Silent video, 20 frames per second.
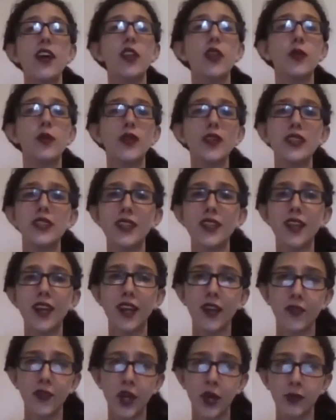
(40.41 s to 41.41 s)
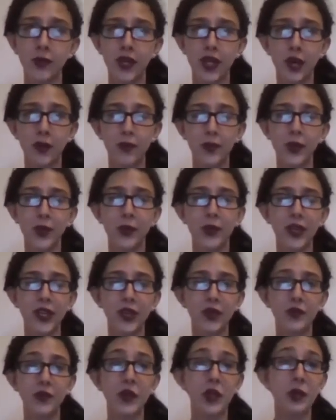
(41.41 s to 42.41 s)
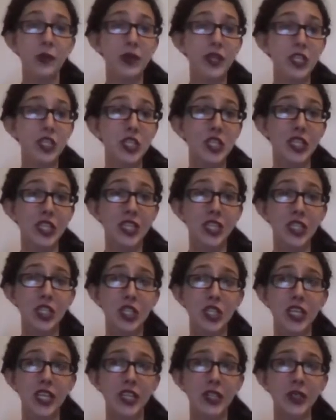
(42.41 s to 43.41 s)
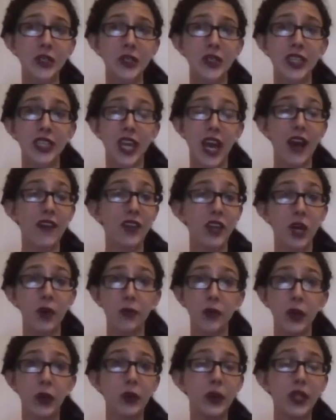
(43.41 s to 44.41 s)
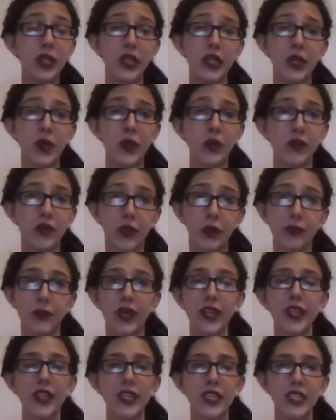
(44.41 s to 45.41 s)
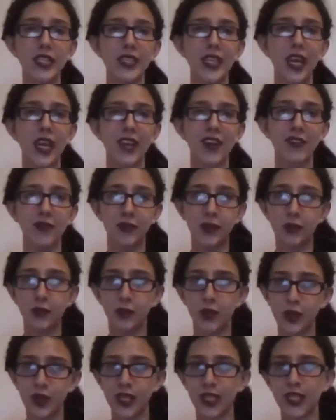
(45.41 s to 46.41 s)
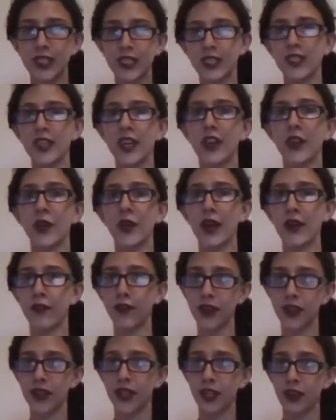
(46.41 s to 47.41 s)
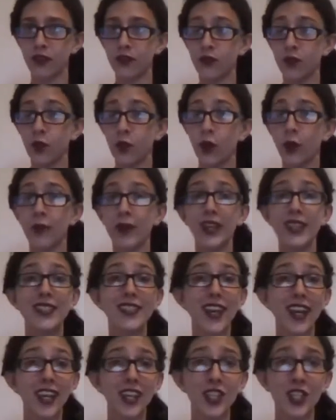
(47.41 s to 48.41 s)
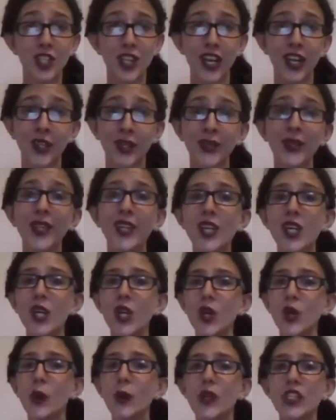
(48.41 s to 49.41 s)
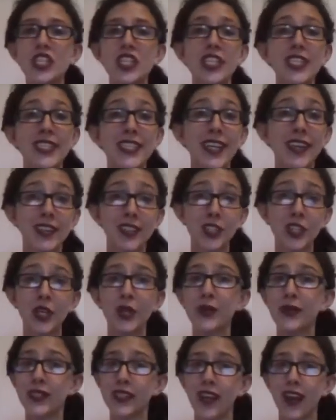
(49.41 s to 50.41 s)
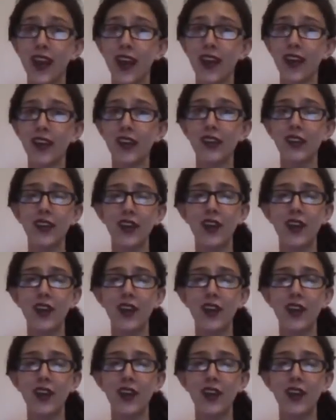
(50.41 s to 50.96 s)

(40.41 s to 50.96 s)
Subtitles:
The reason I have not been uploading very much to this channel and haven't uploaded in over a month is I have been putting together everything for my second channel, which is Indigo Sky.